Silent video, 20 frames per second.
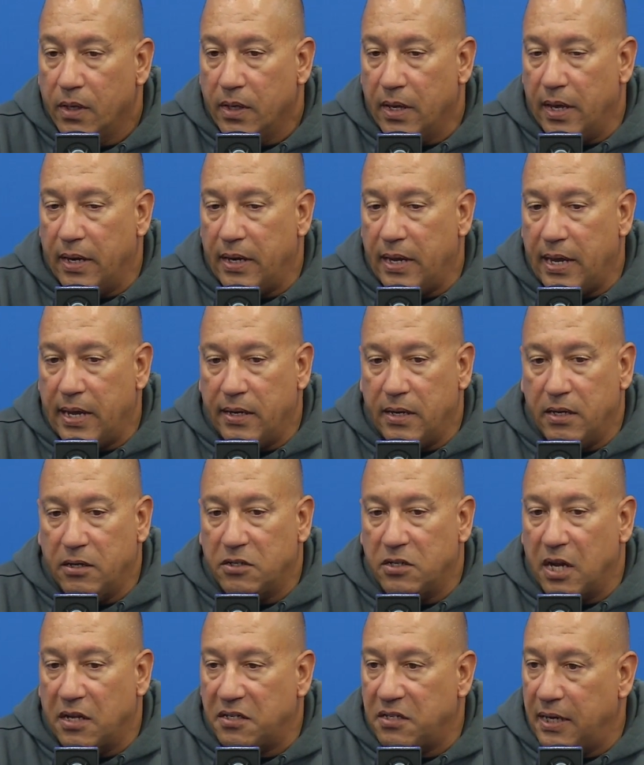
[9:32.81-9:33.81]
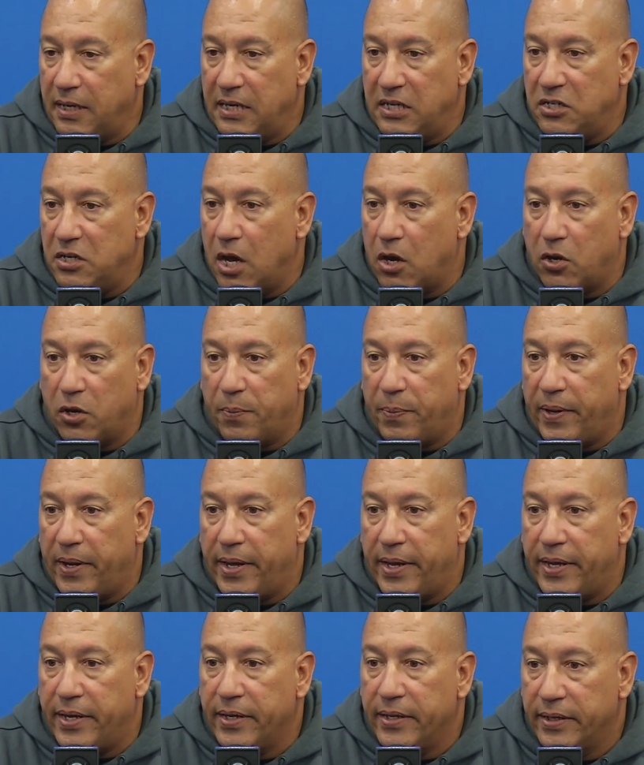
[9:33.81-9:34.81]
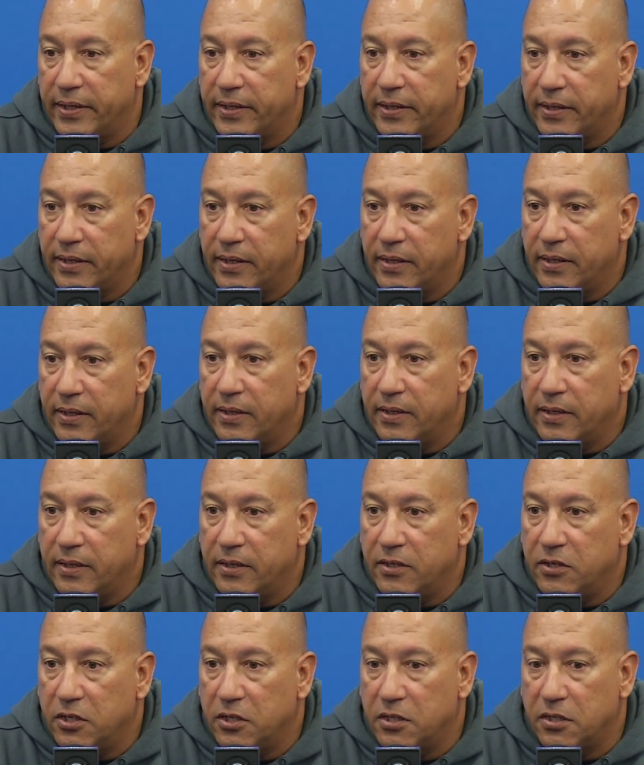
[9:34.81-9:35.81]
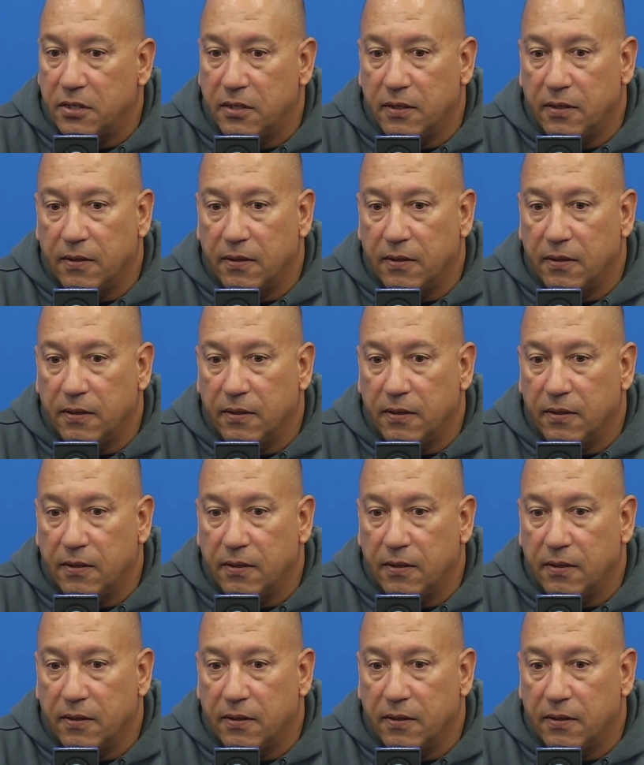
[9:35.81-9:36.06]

Yeah, and that's not saying he's not going to play. He's